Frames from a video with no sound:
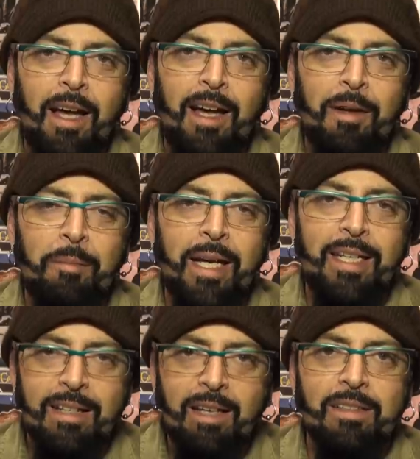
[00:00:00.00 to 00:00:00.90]
my
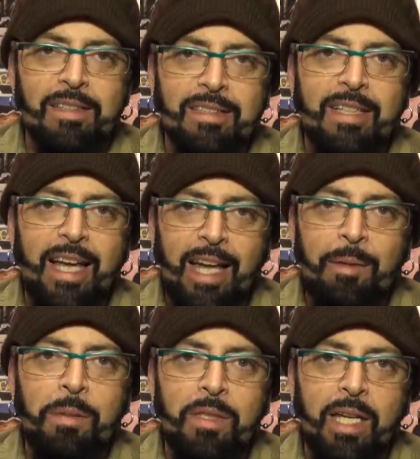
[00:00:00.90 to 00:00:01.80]
knuckles
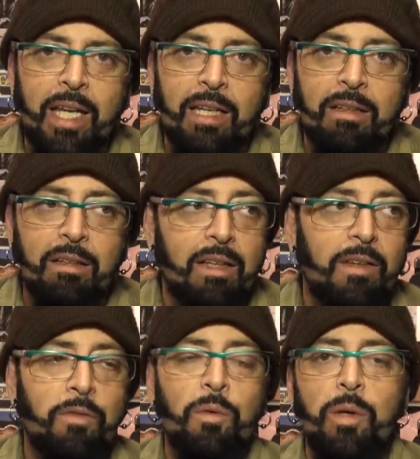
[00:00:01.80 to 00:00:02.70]
amputated.
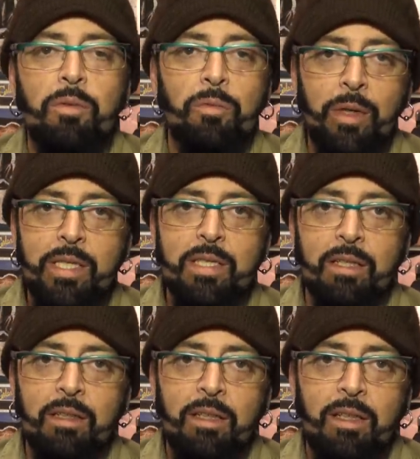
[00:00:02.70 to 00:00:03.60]
And for what
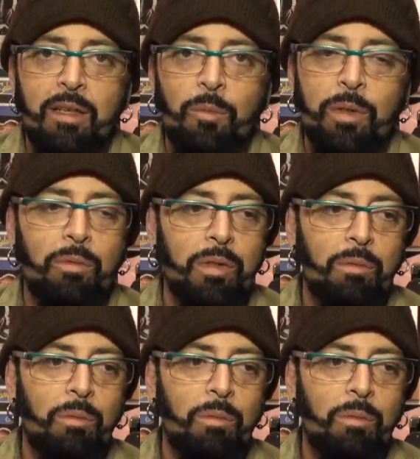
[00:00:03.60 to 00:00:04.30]
reason? We're